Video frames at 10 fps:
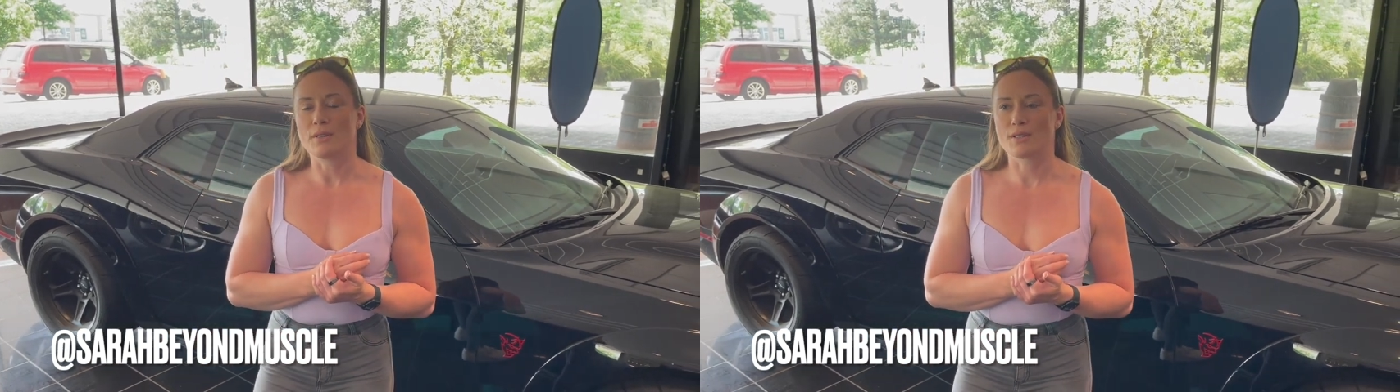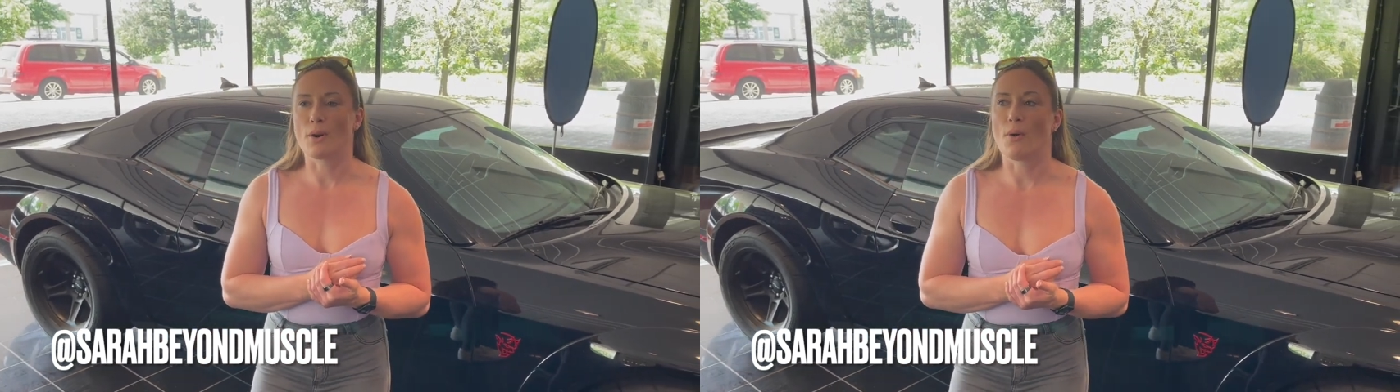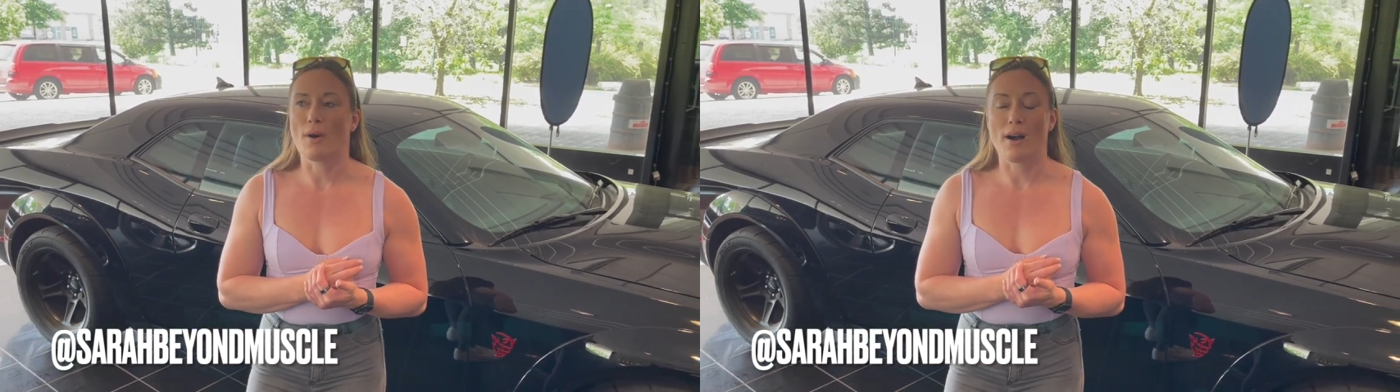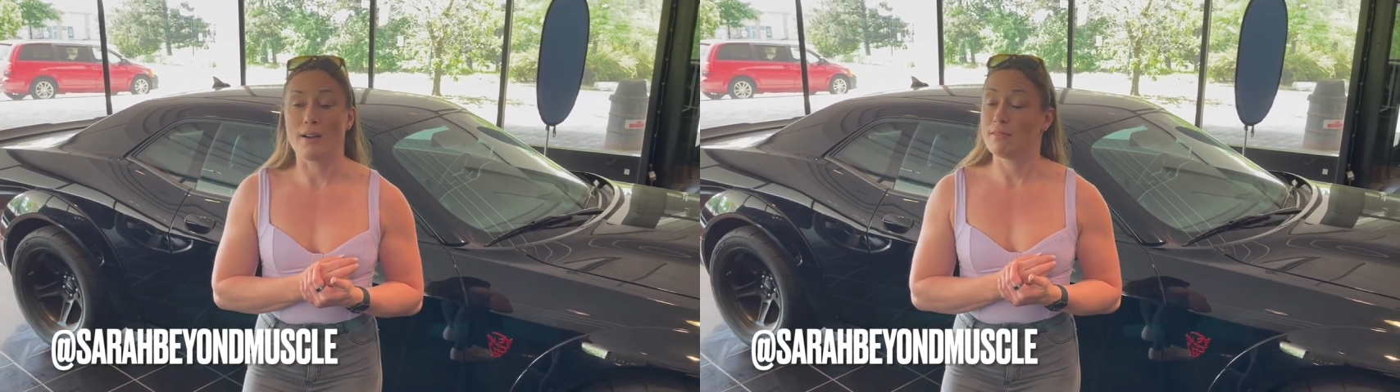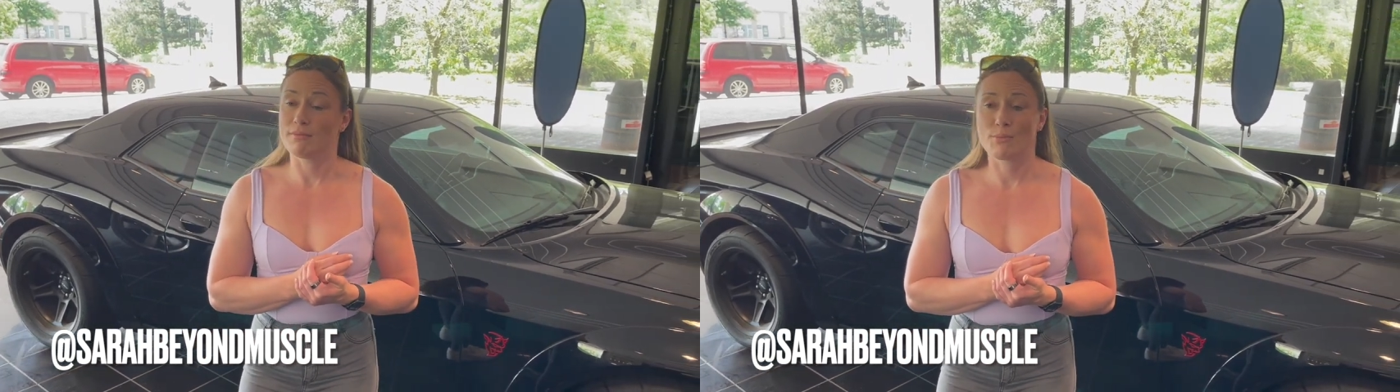So
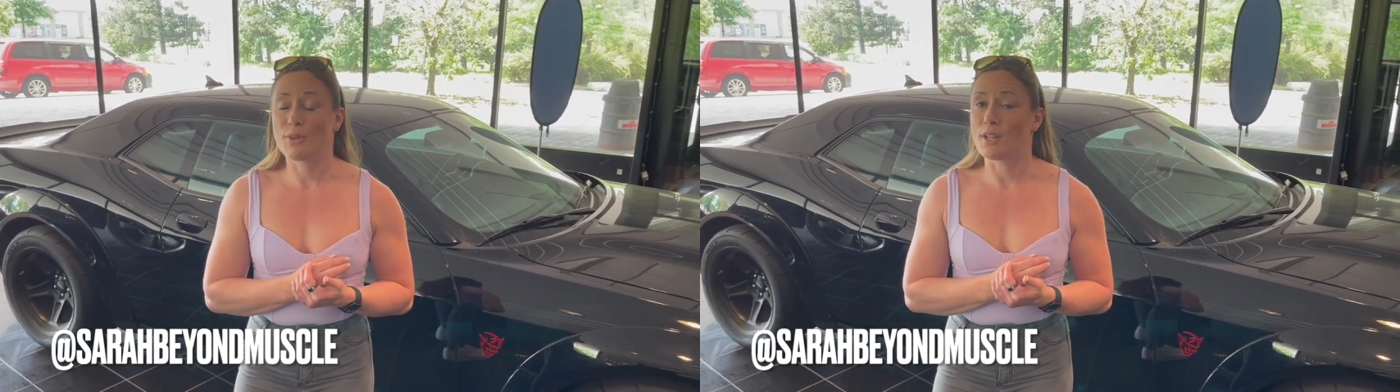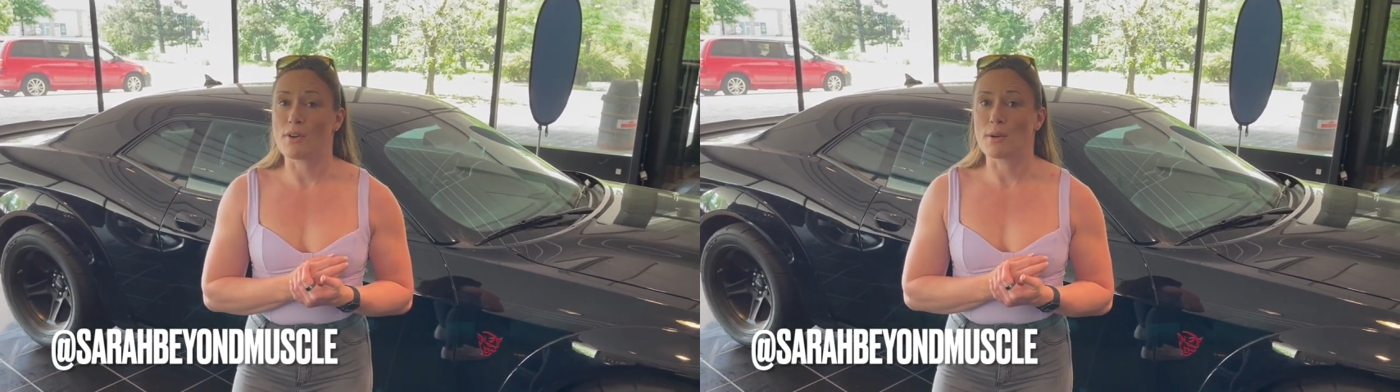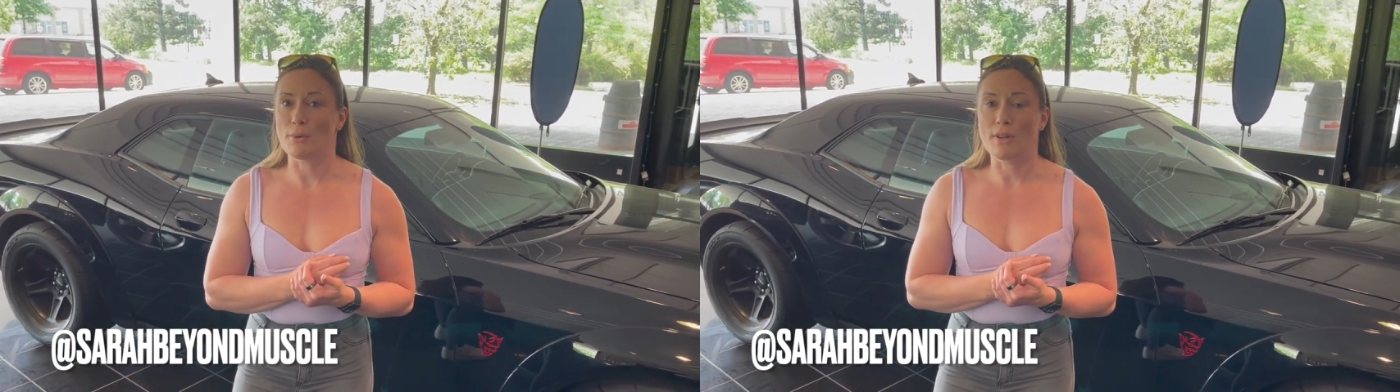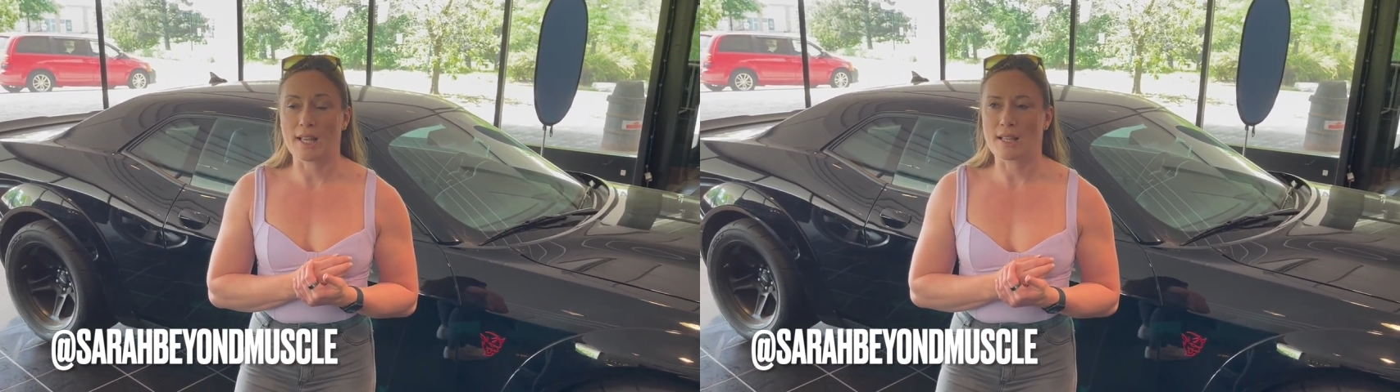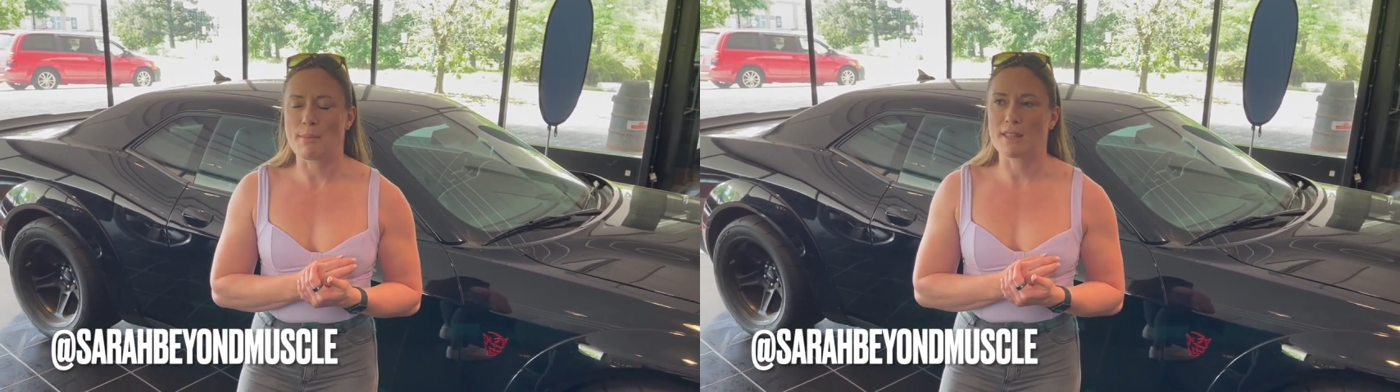uh, pretty incredible.
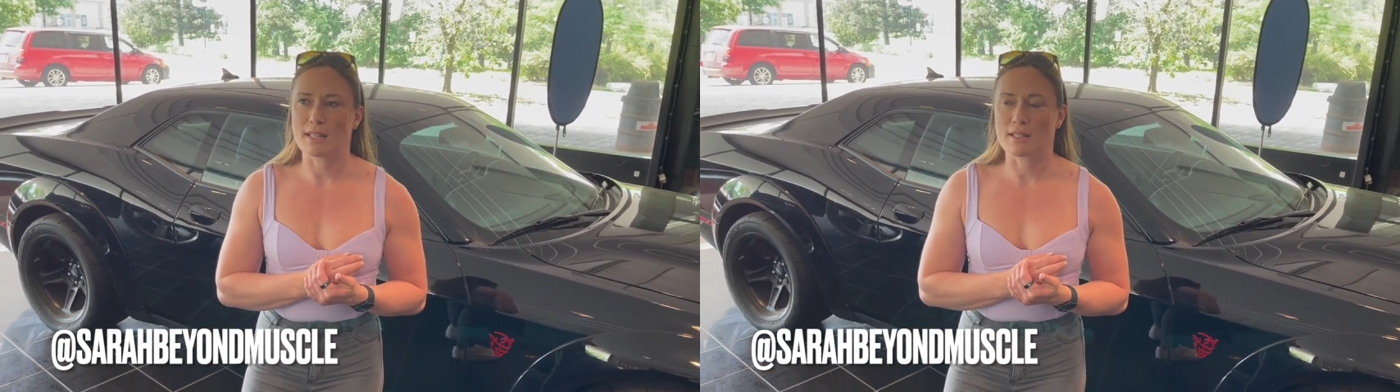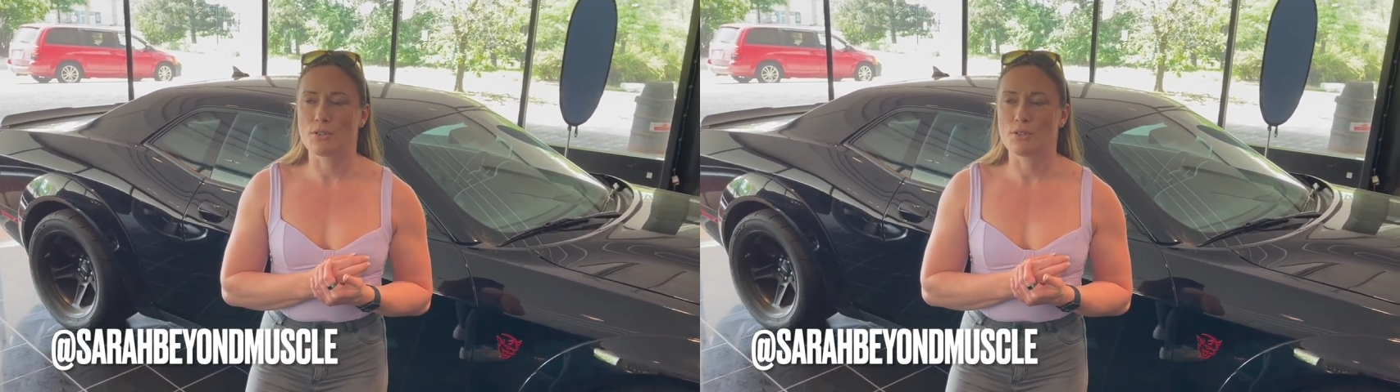Like I mean, the, the,